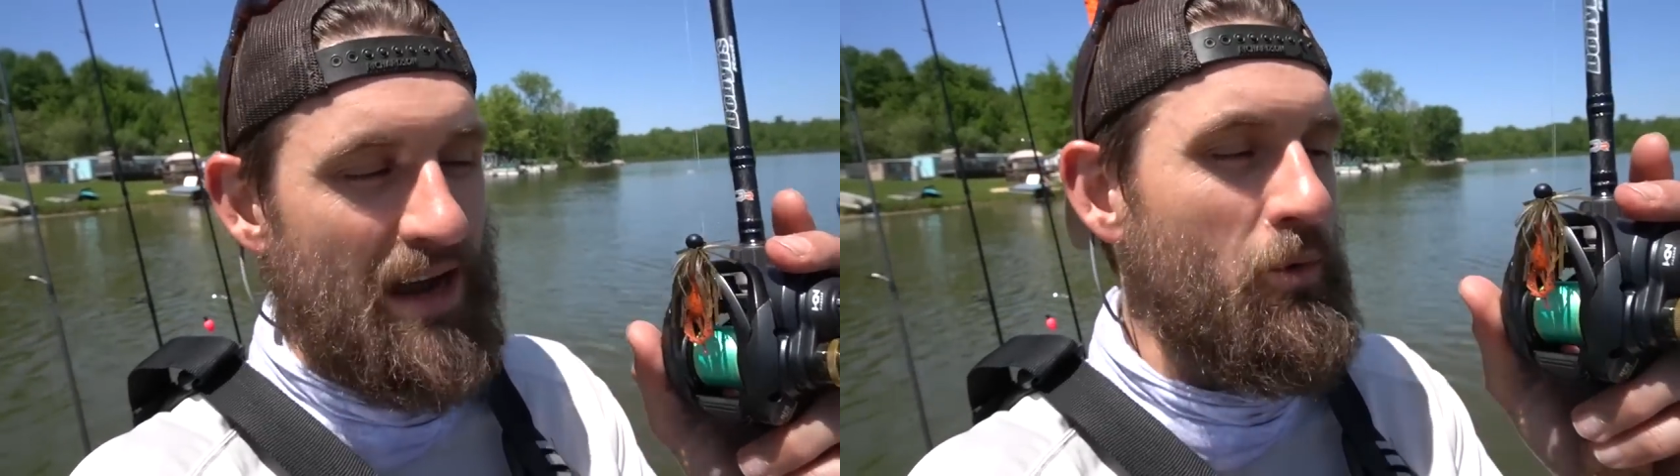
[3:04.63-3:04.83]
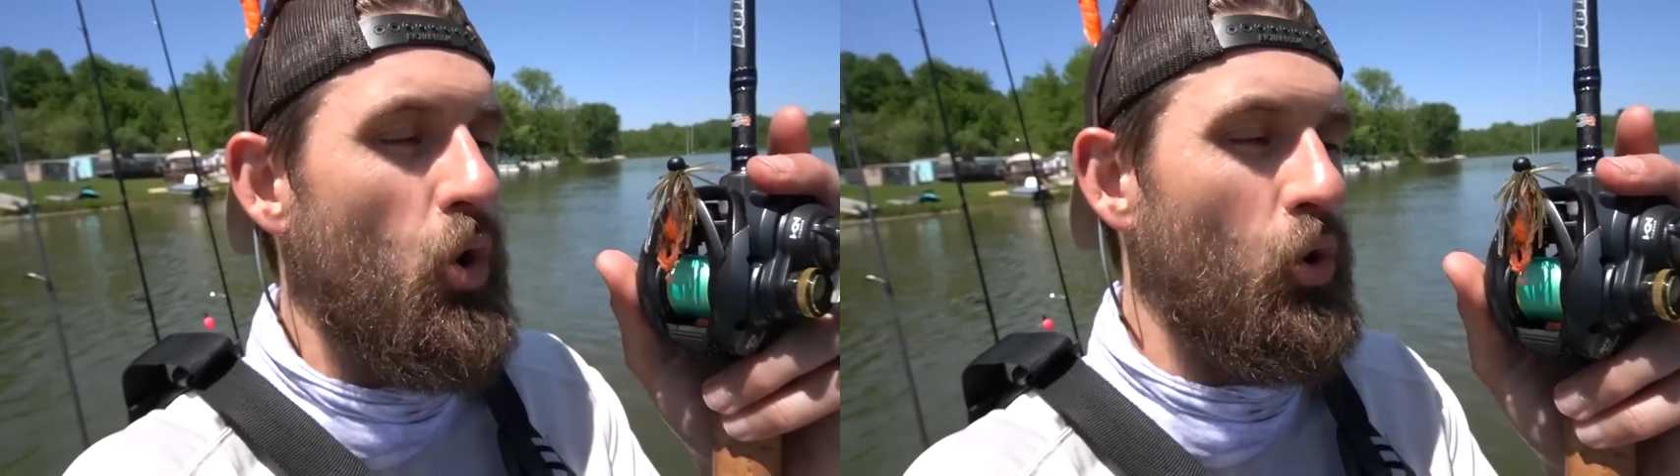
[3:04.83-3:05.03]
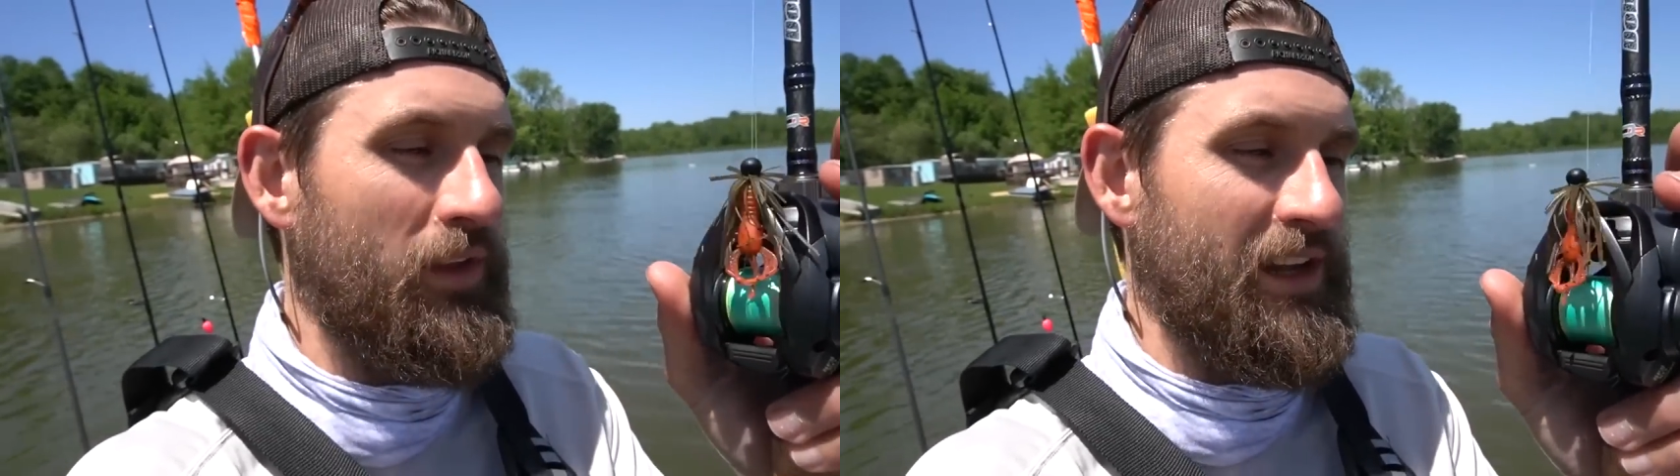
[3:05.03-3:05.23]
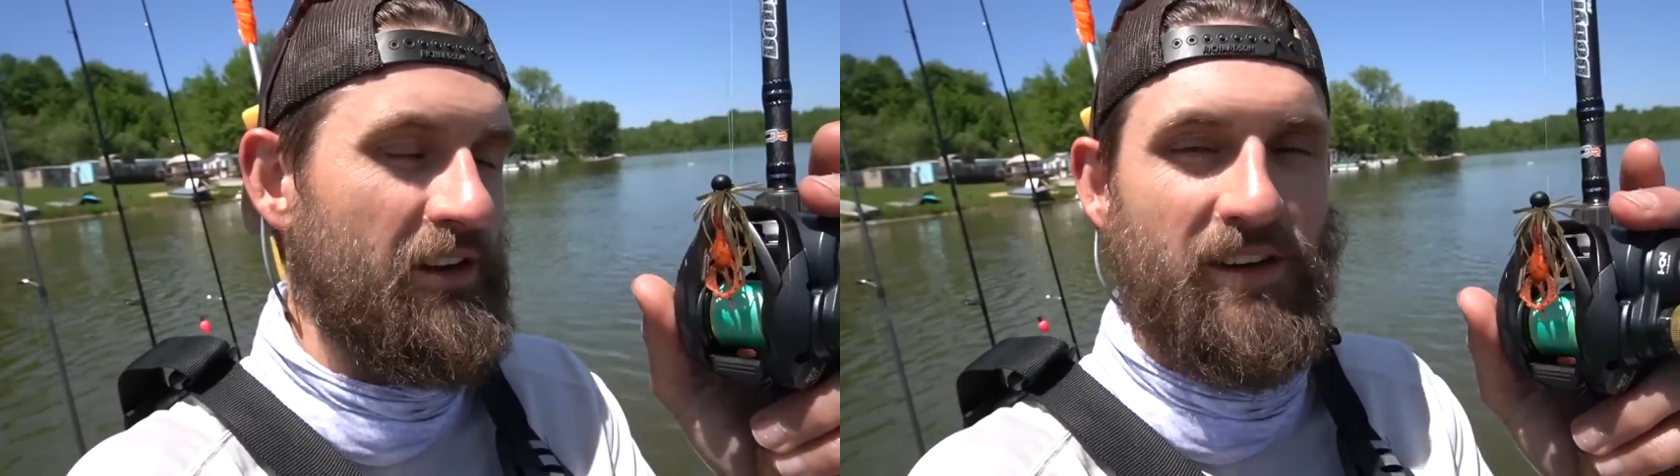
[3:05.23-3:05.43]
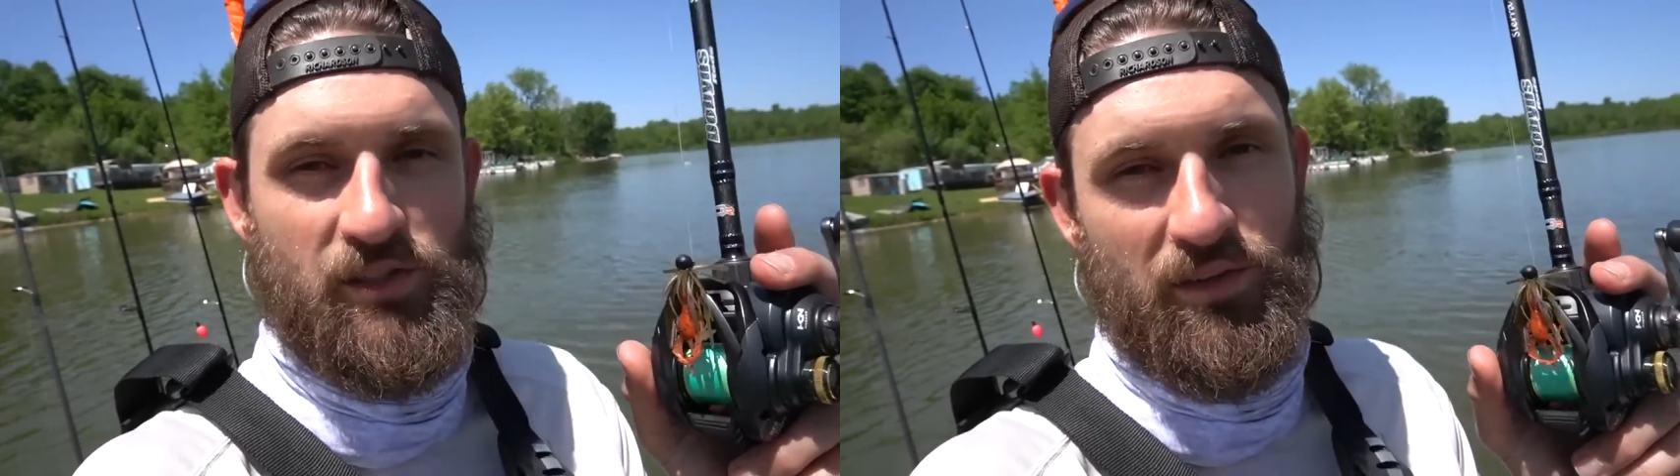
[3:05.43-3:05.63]
I'm only gonna
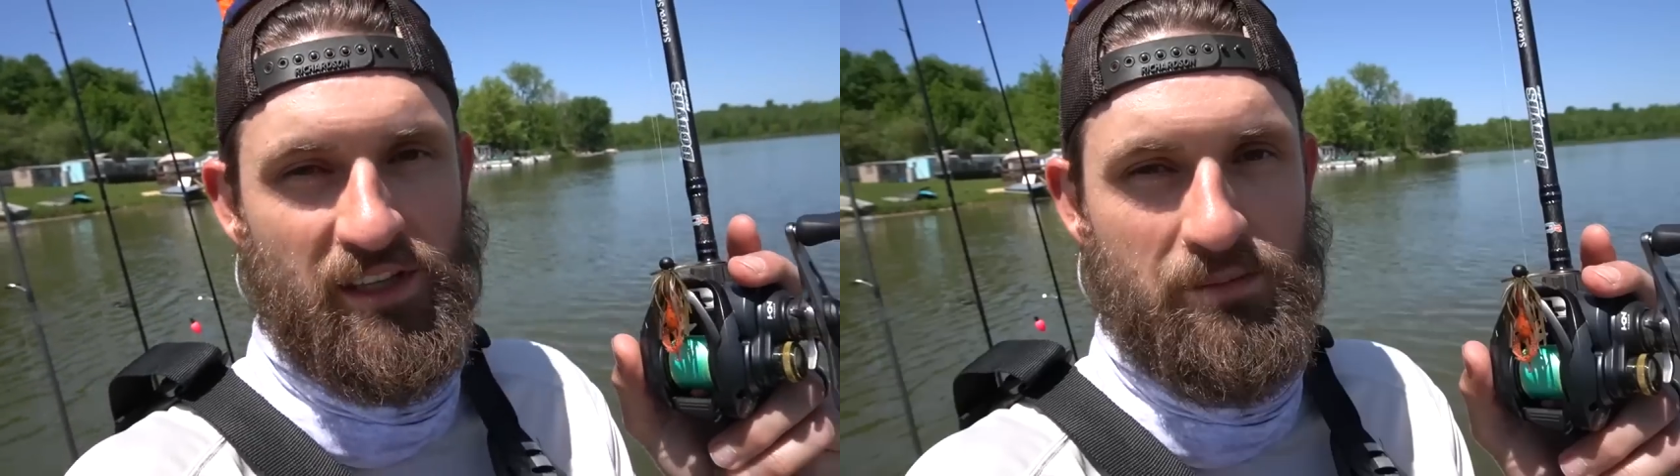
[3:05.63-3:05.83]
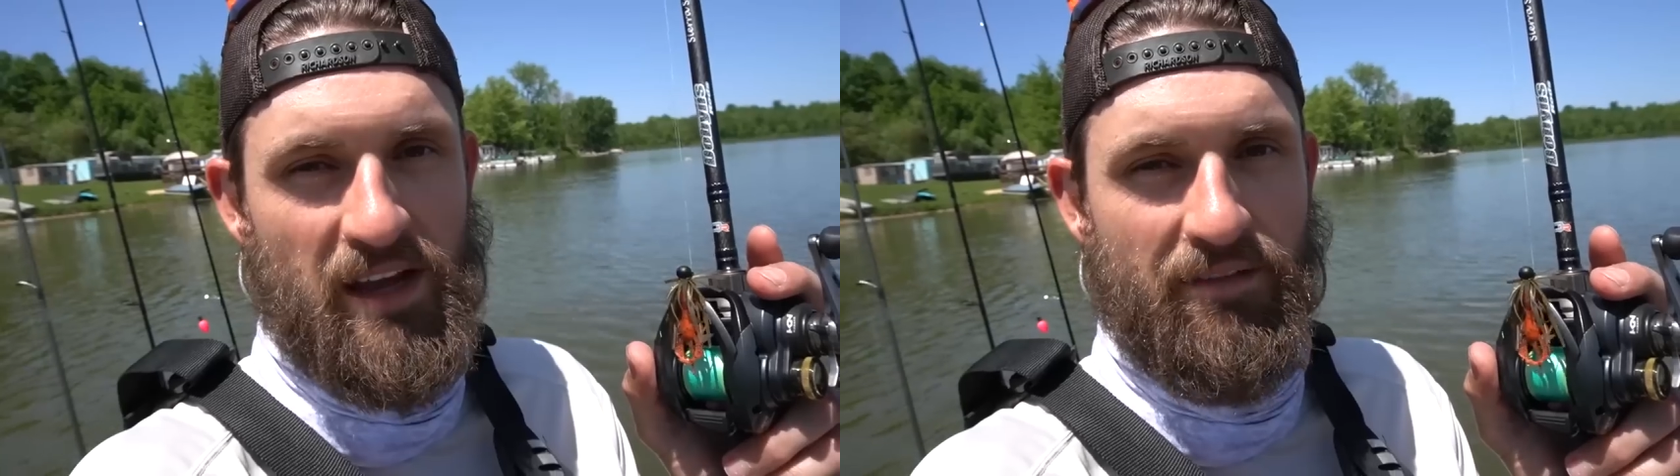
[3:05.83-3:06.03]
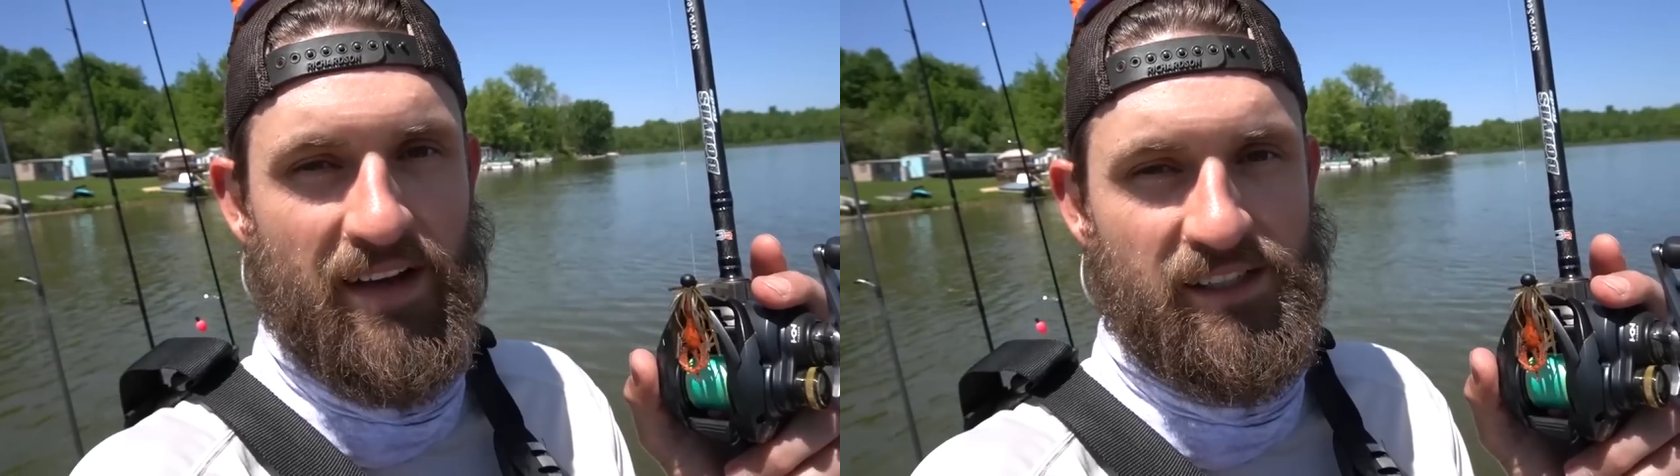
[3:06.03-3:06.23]
fish with this BFS